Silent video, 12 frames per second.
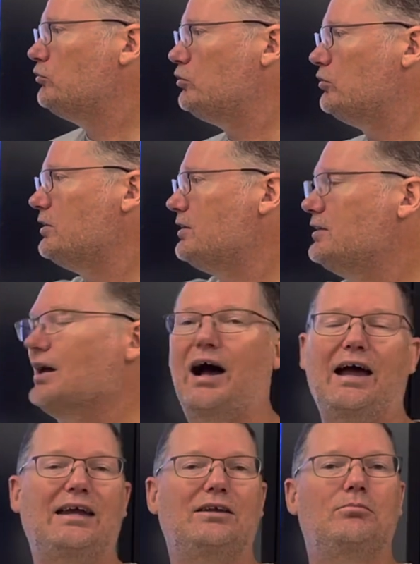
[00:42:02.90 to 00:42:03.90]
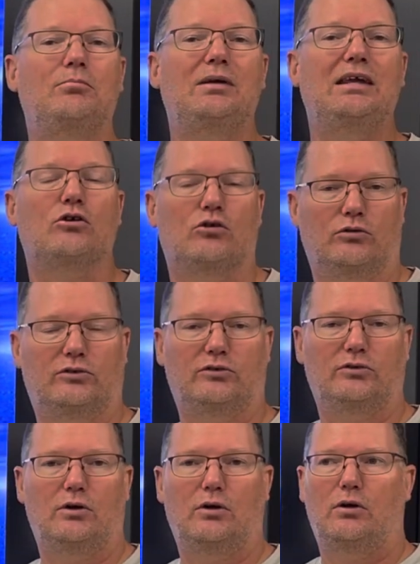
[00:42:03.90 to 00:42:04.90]
to nine meters.
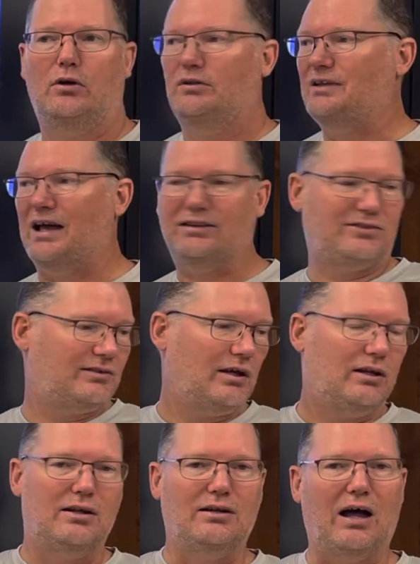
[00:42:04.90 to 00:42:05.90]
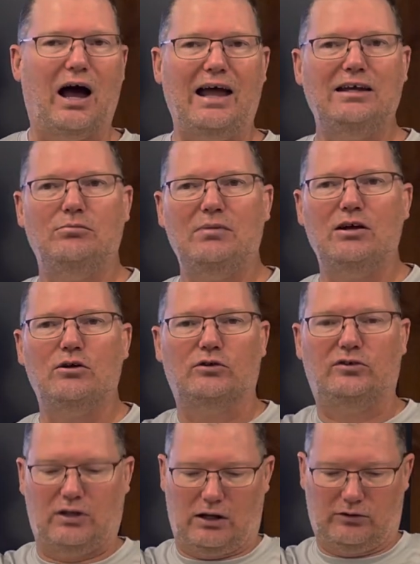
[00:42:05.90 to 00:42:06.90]
That's nine meter
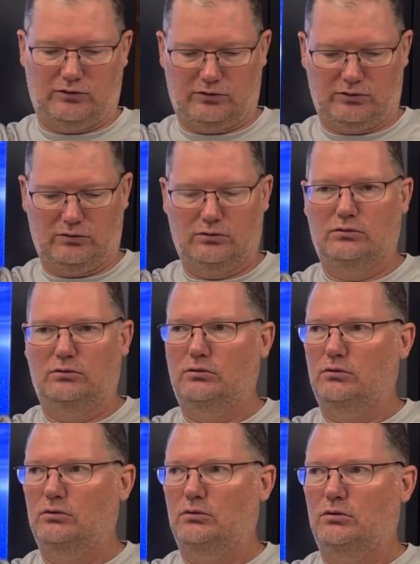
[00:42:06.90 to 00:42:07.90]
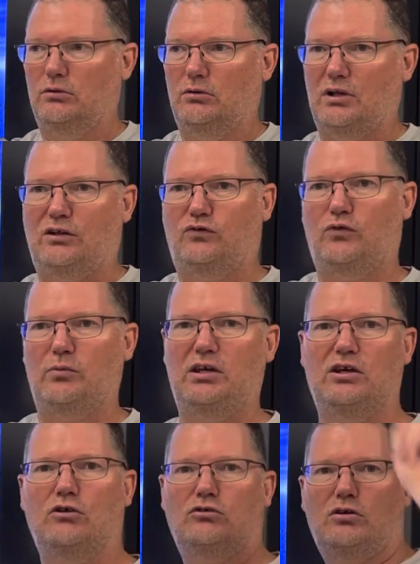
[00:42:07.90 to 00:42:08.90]
sticks. That's from
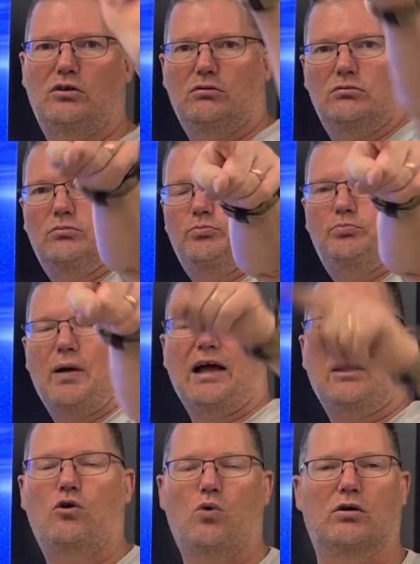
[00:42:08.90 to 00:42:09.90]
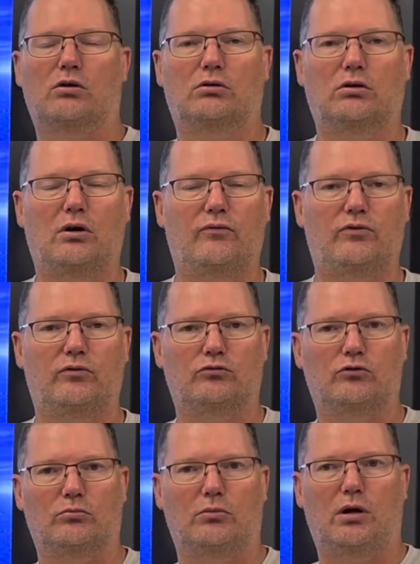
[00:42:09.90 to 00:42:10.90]
here to the back corner of the
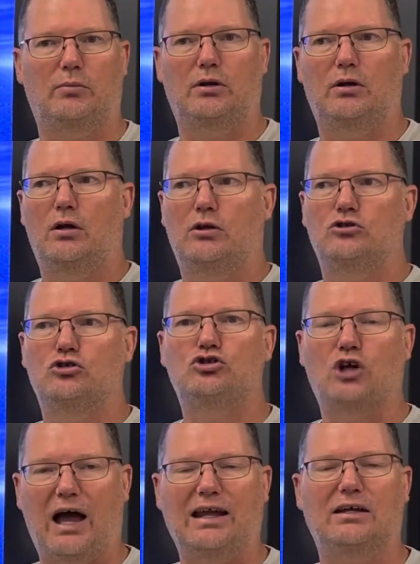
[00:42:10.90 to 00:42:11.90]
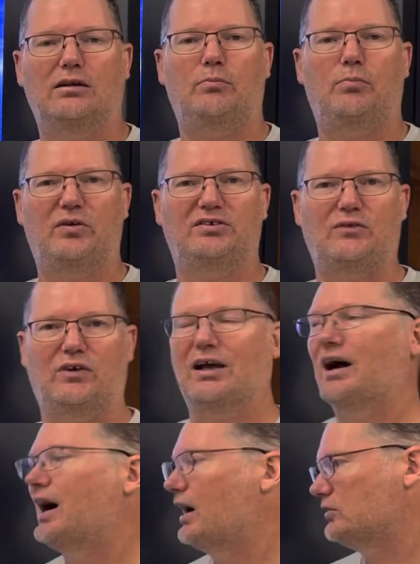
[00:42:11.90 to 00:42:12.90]
room. I mean, giant Pacific
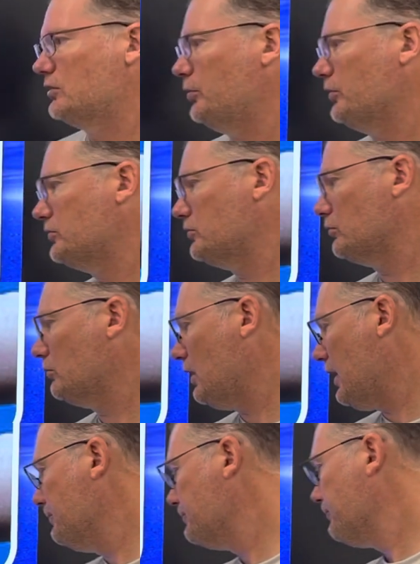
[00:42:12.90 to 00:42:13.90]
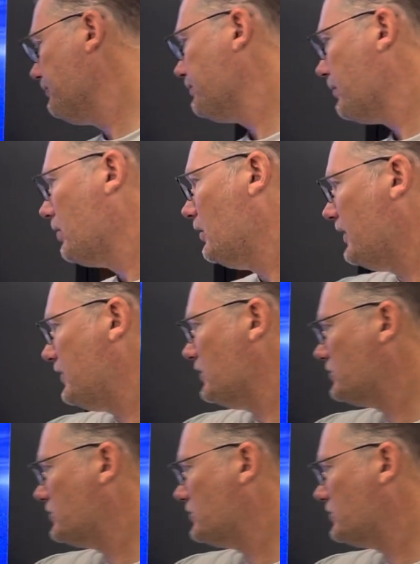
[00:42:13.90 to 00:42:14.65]
octopus, okay? Like this